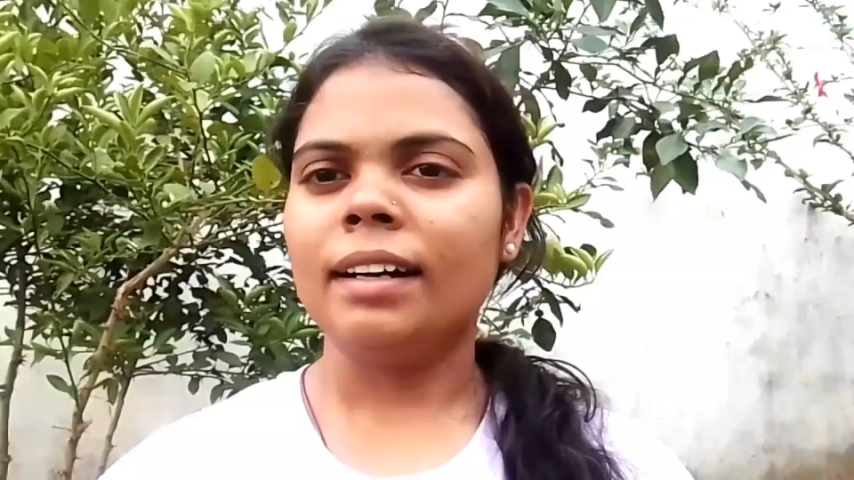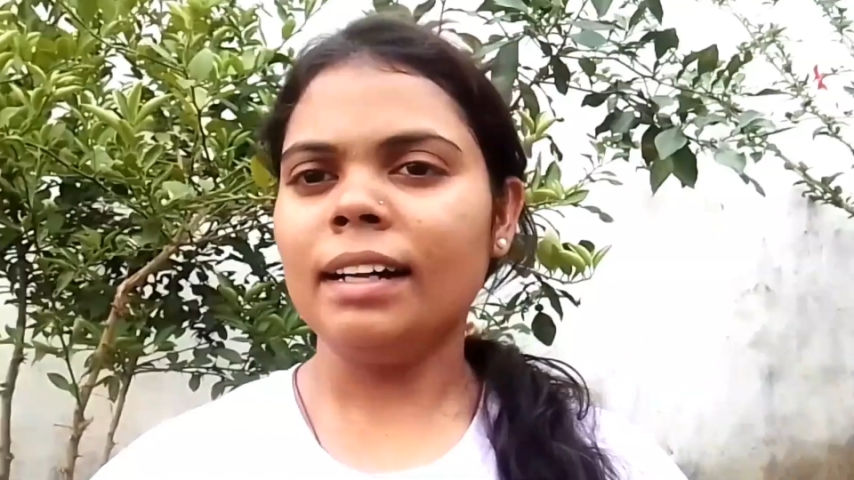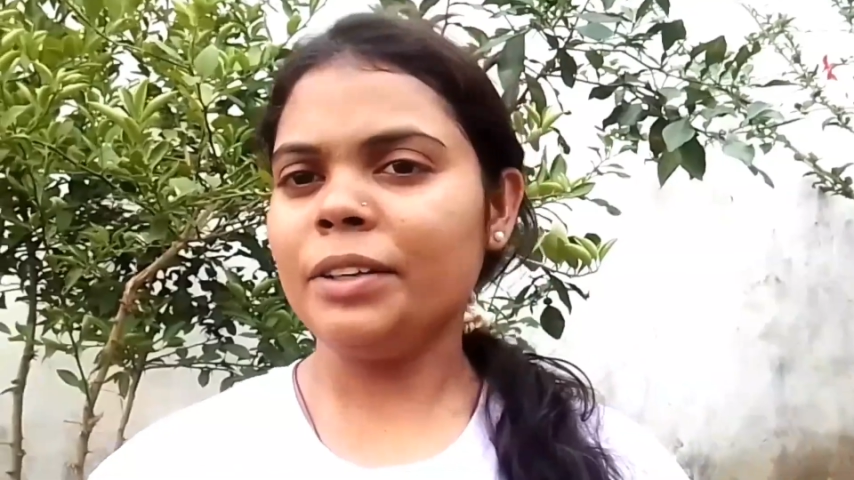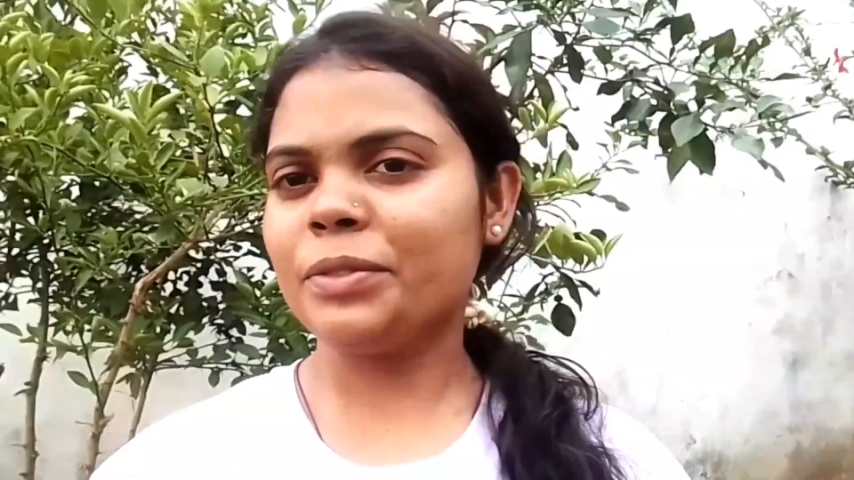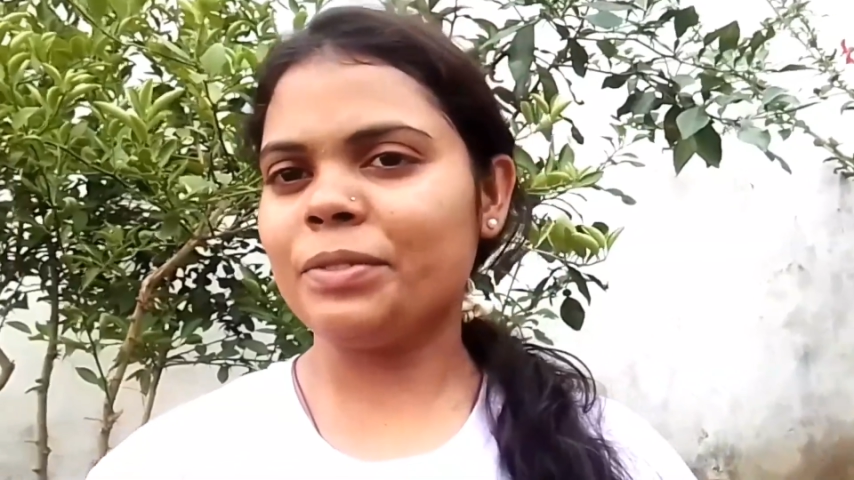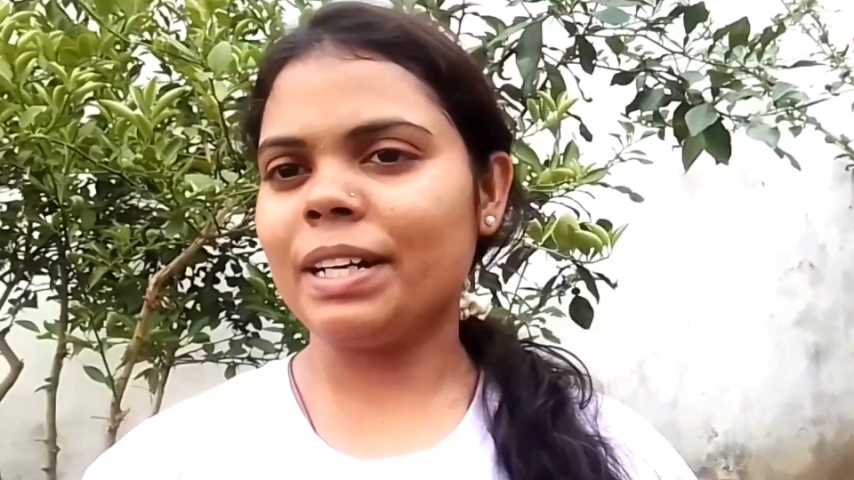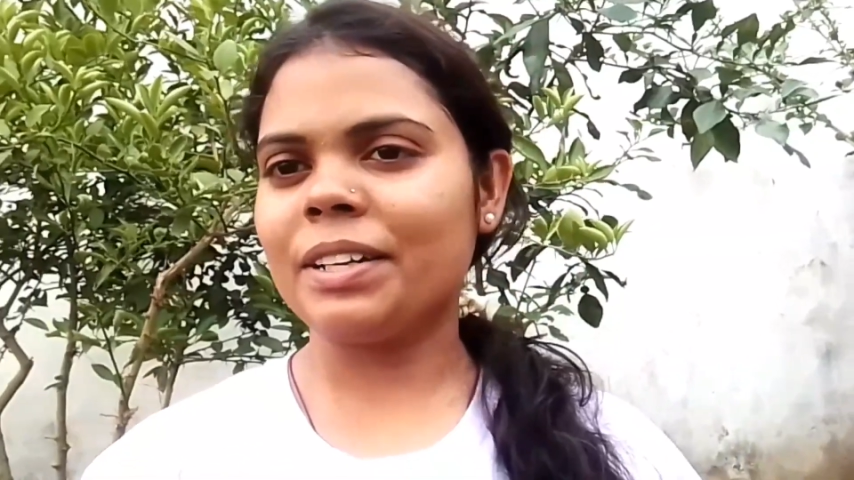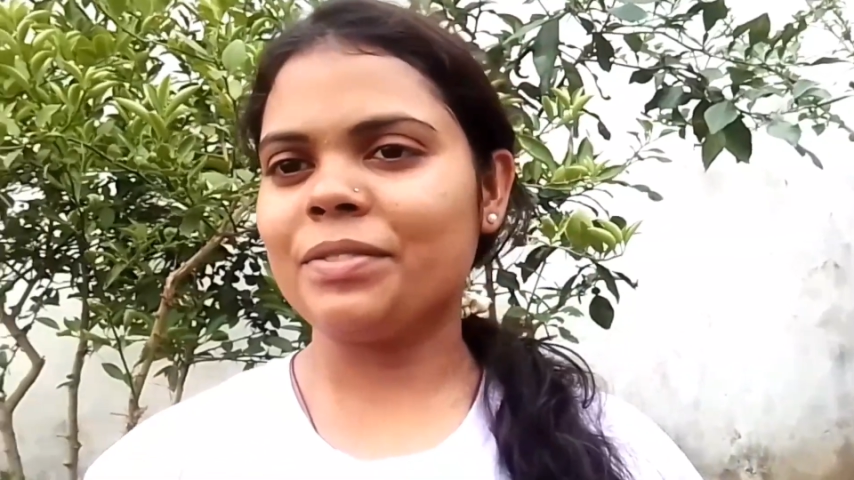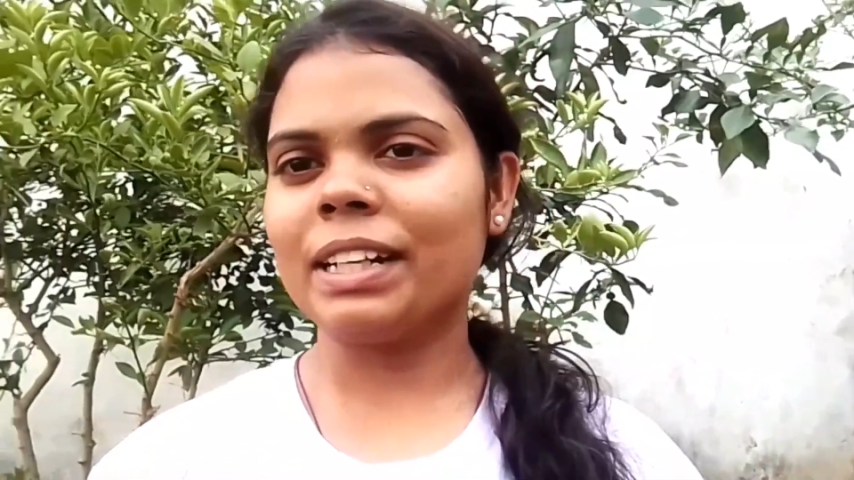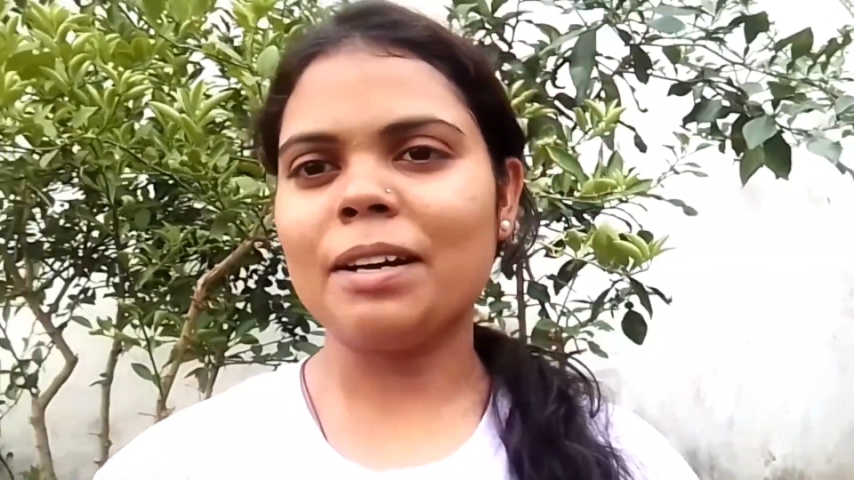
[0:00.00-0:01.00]
Hello
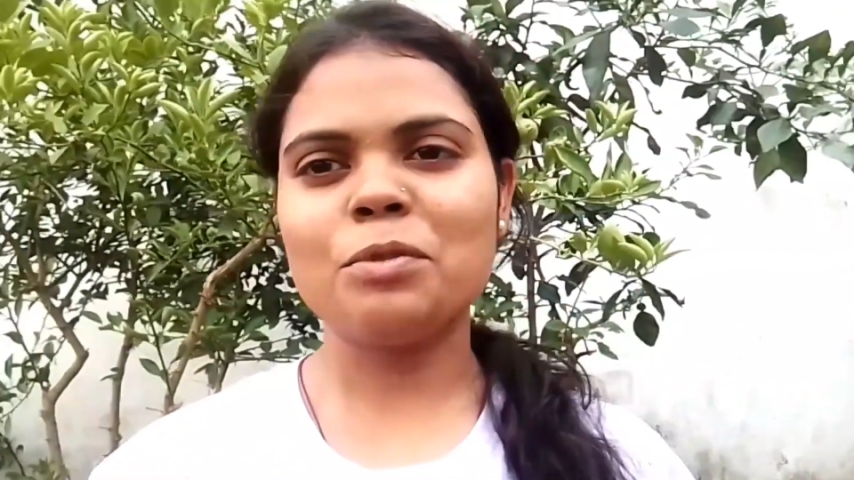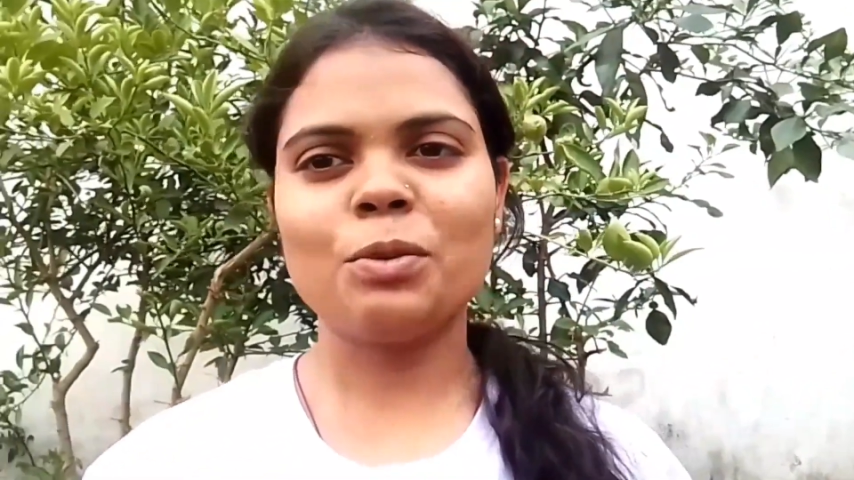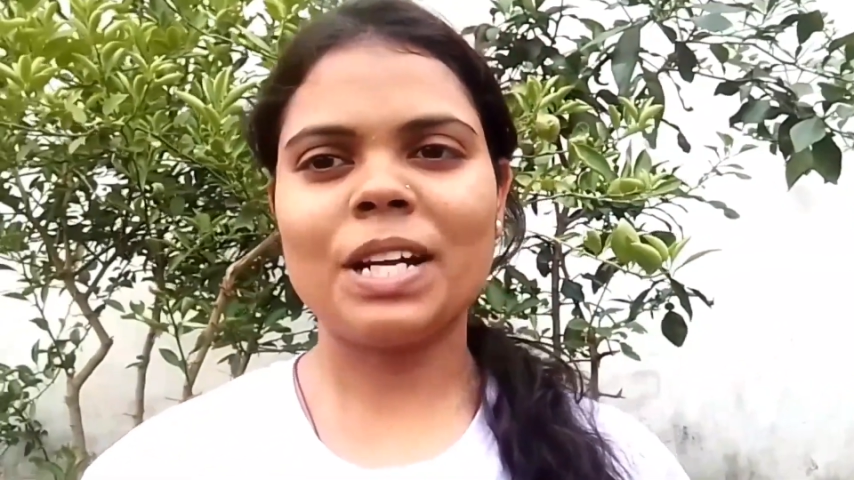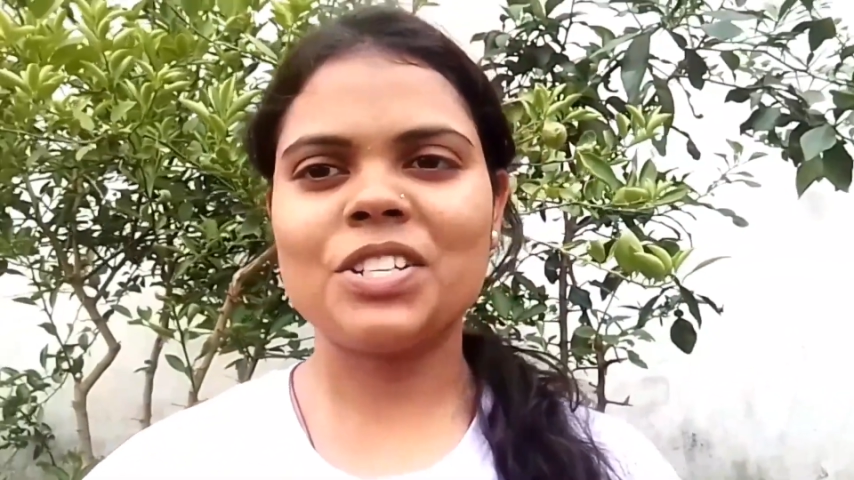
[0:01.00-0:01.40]
everyone, welcome to my